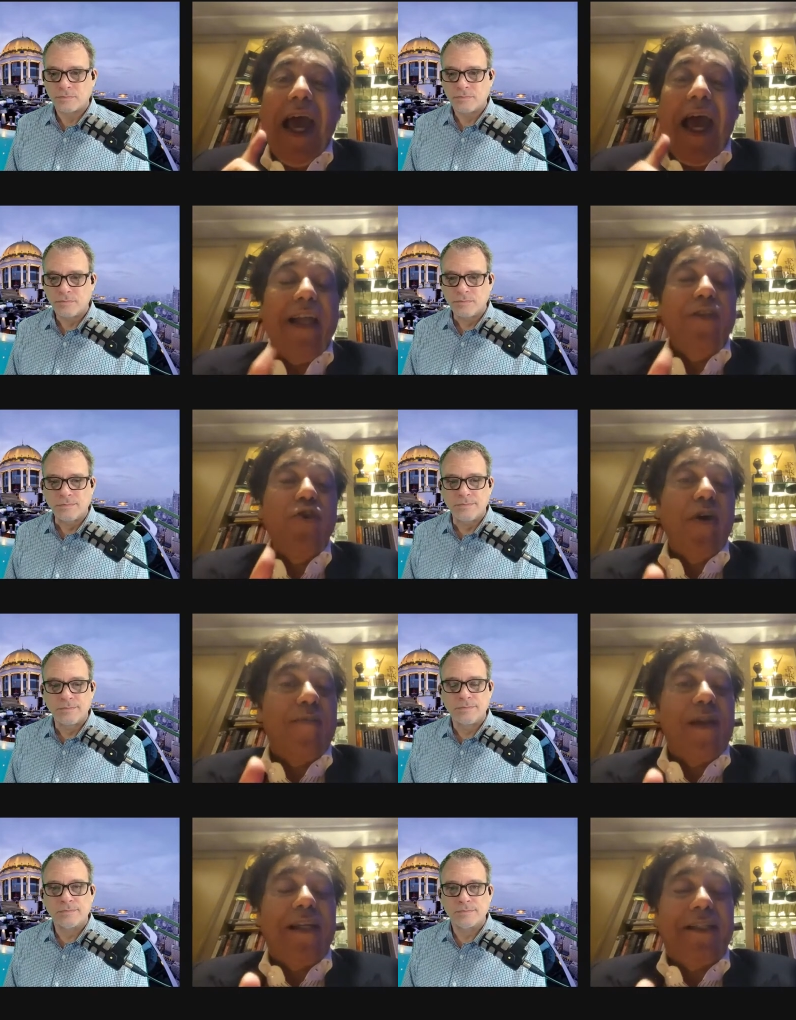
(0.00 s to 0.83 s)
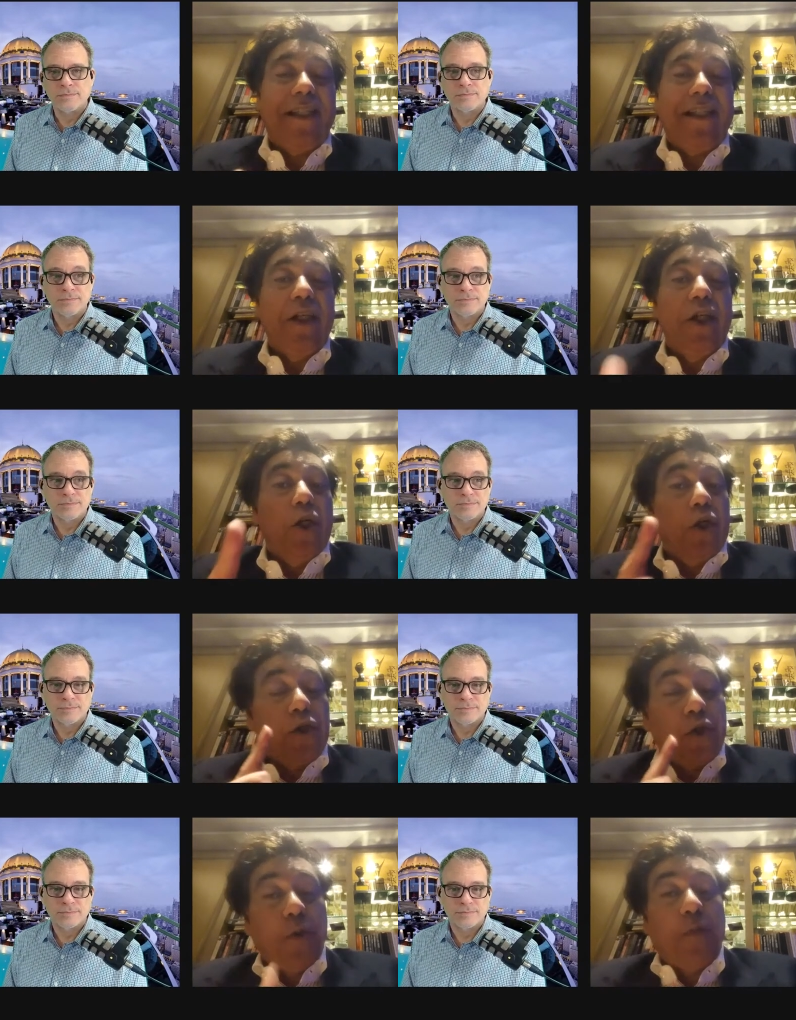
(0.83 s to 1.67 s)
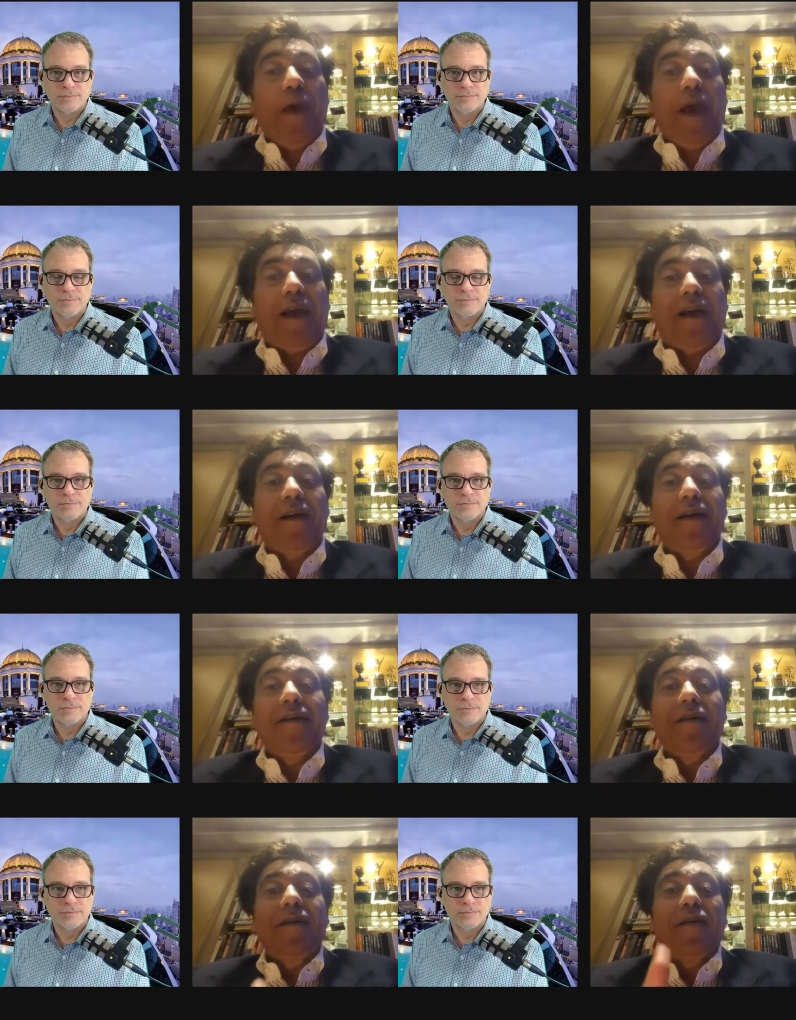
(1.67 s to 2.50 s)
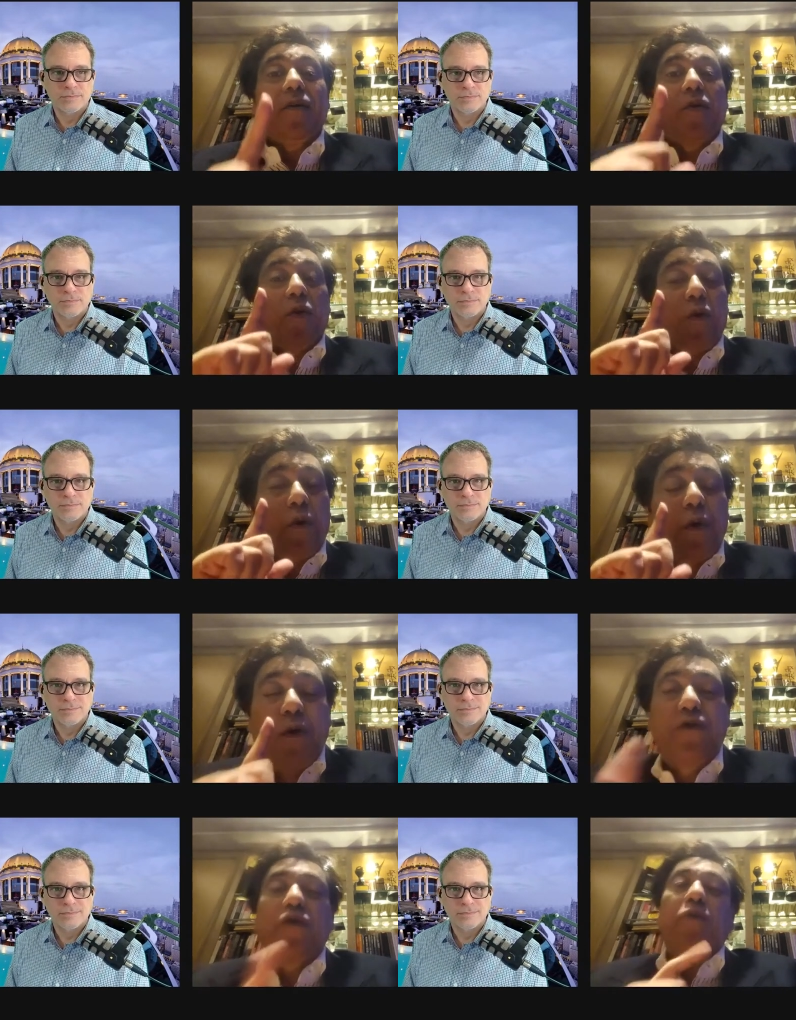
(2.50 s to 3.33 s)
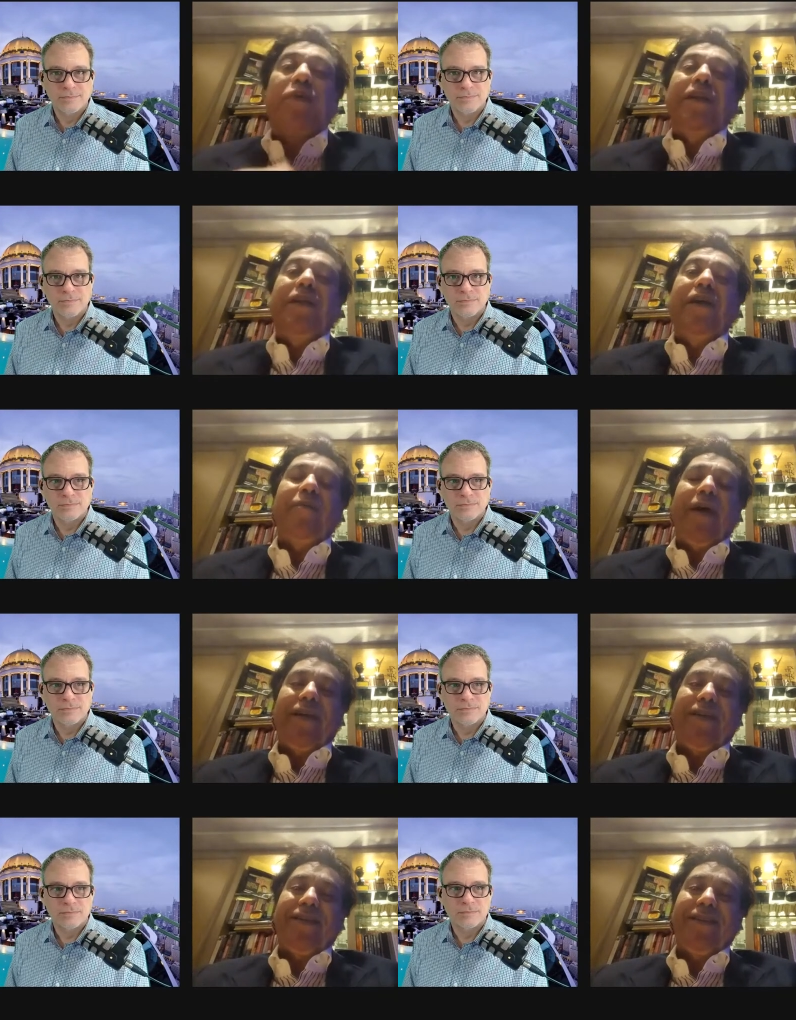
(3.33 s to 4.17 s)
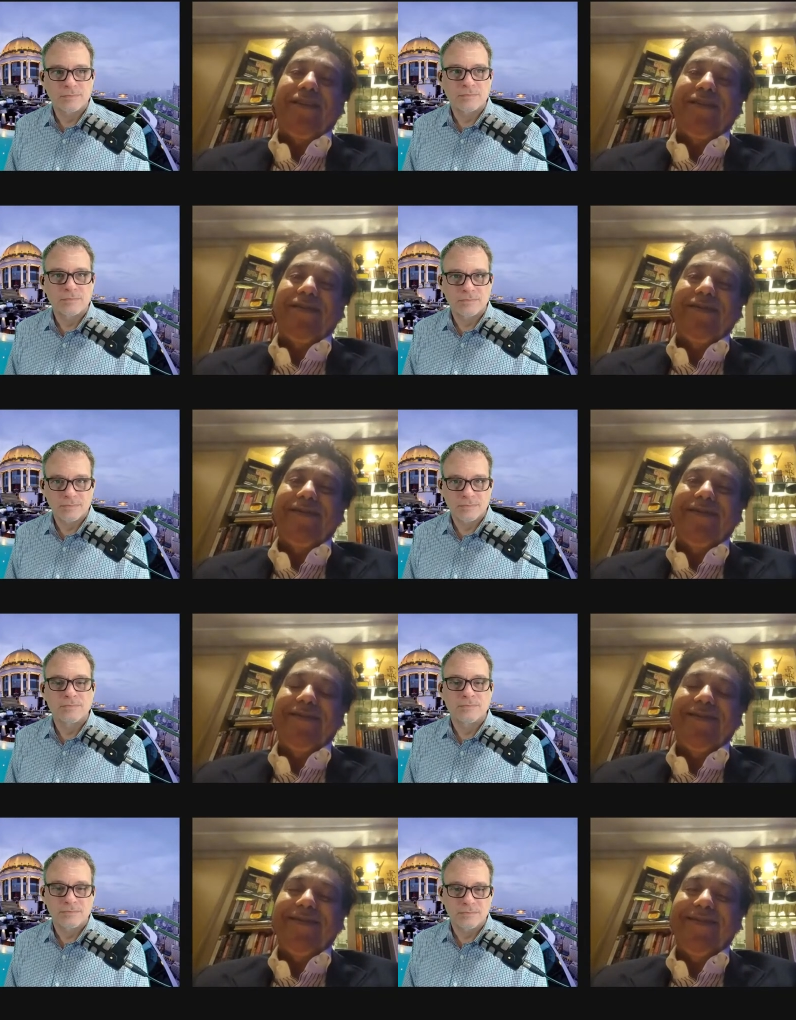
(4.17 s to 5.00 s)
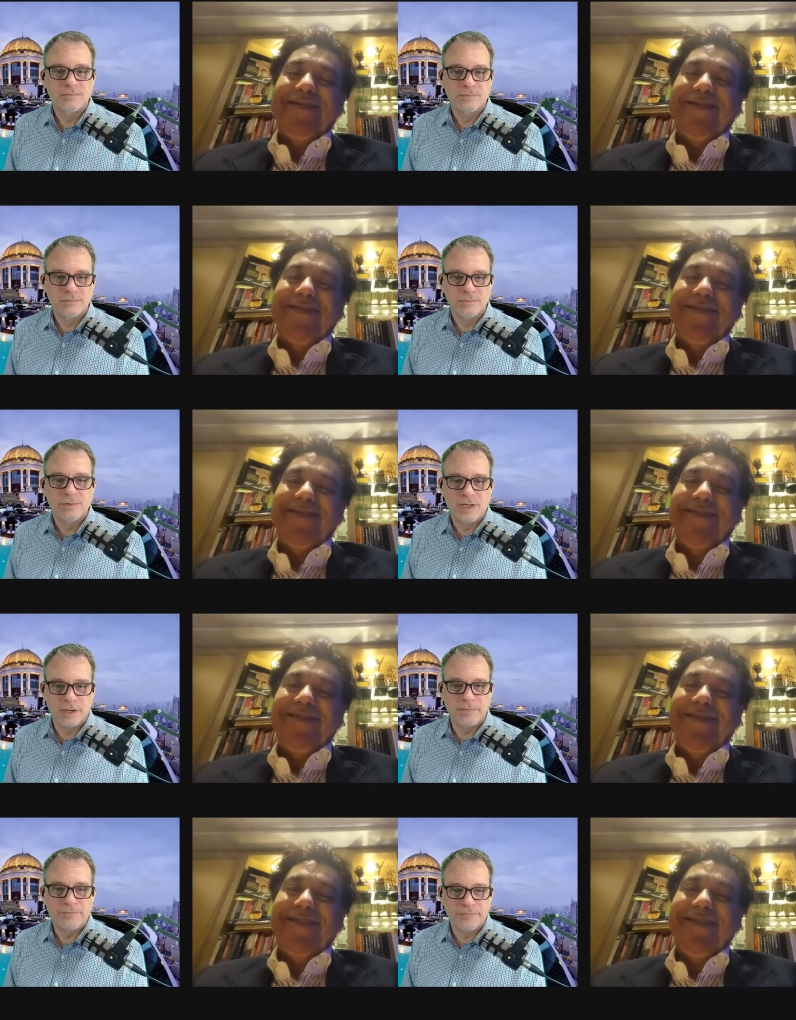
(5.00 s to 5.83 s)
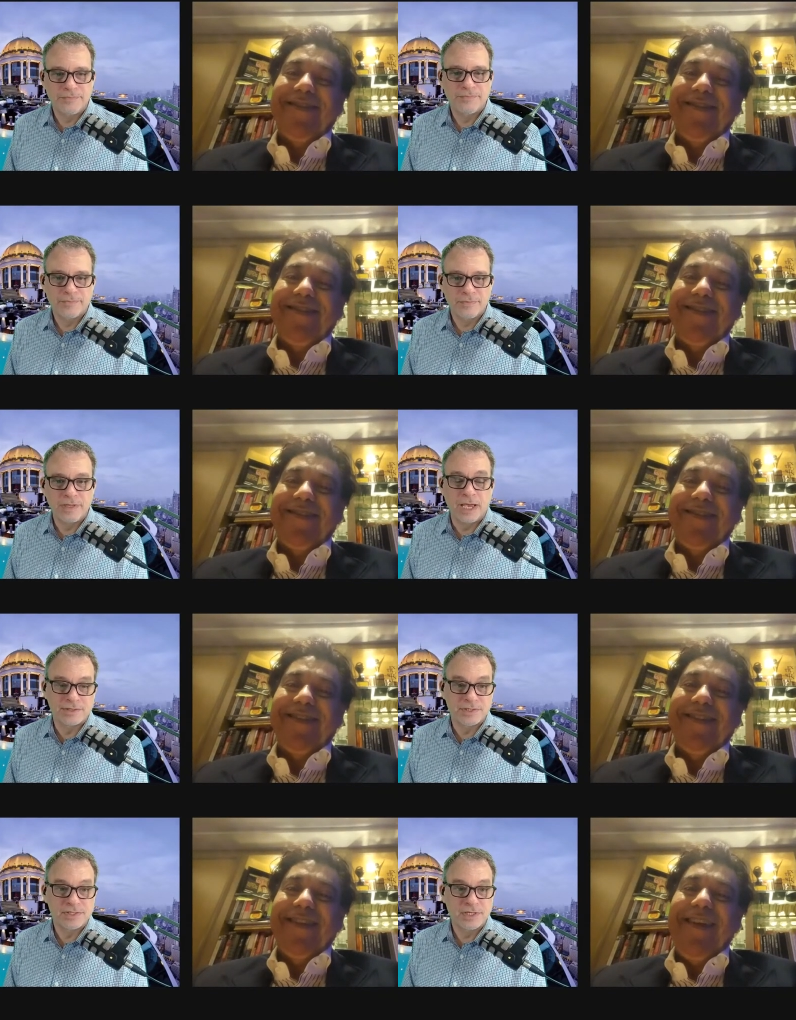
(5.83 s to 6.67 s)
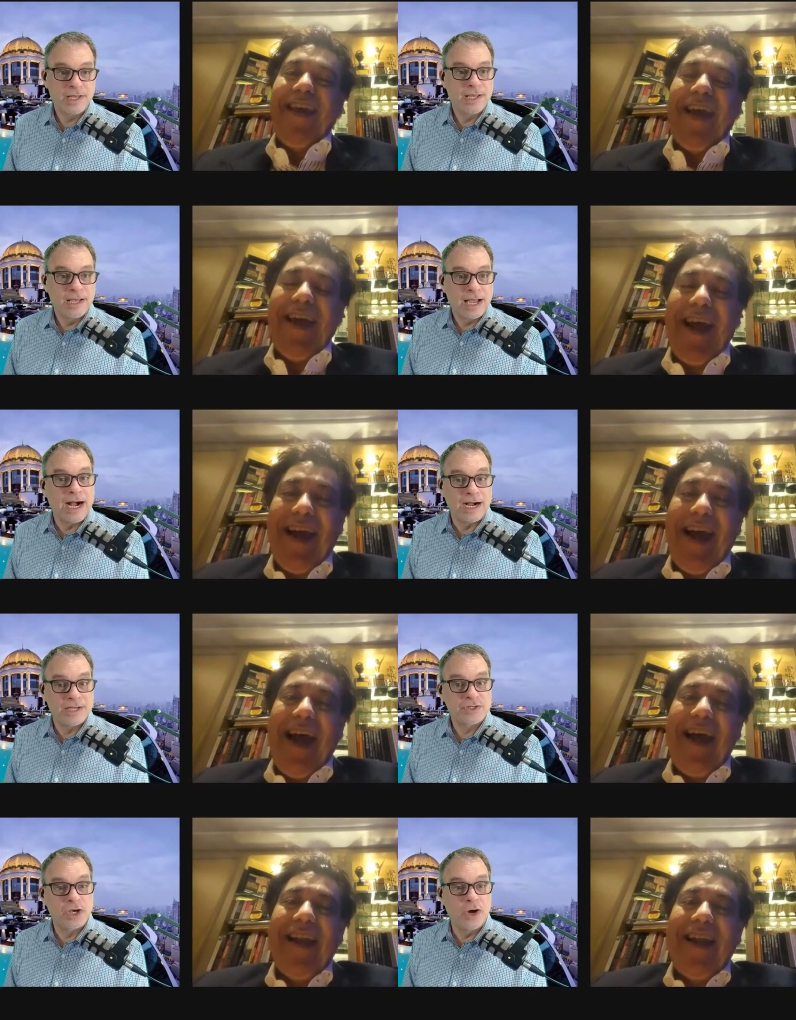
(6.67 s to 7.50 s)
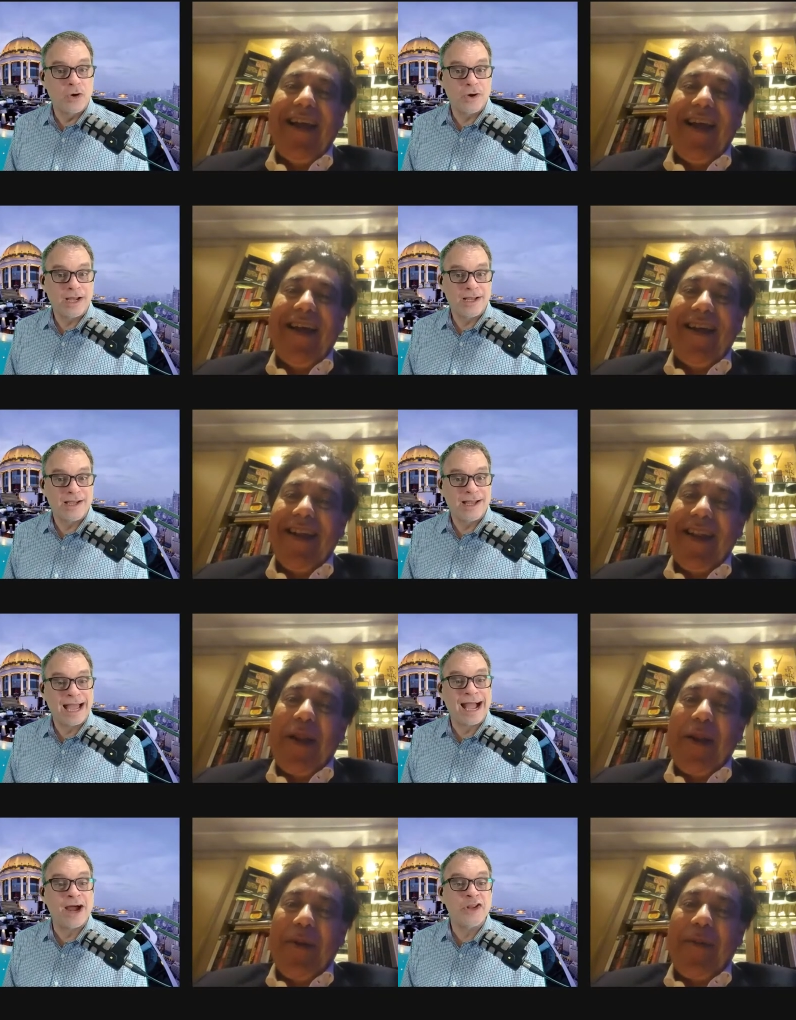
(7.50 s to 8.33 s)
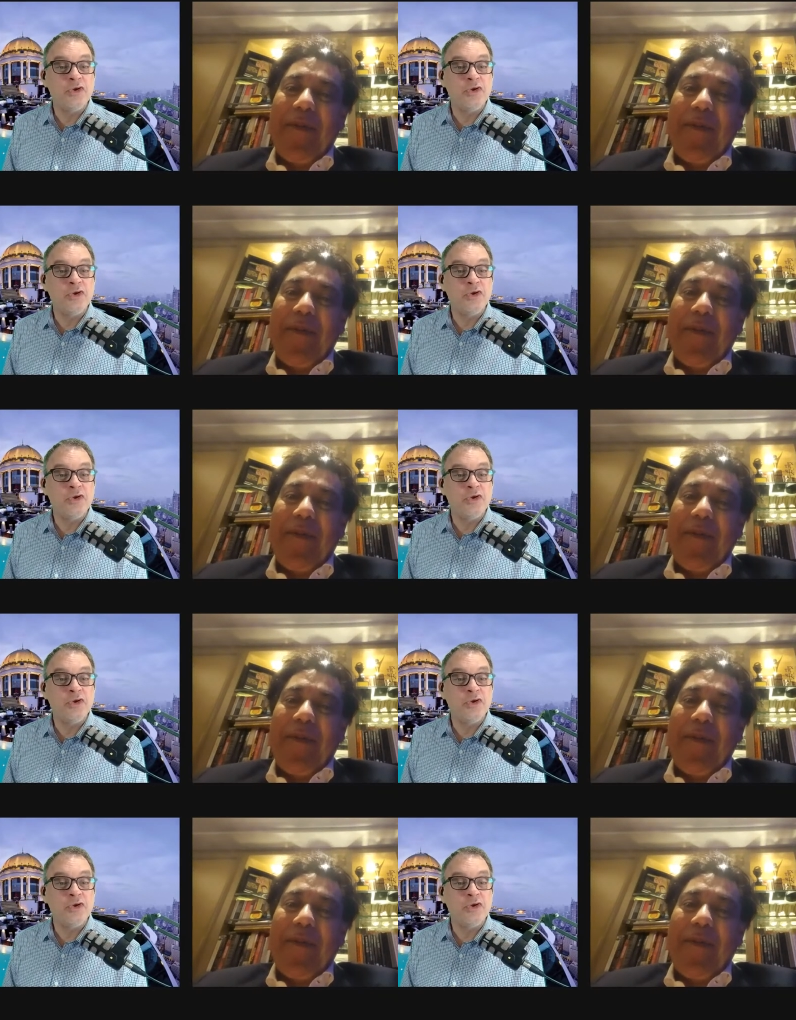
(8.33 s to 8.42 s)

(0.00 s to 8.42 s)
Speaker 1: and your ability to pick whose opinion matter
Speaker 2: yep yes uh, so I, how do you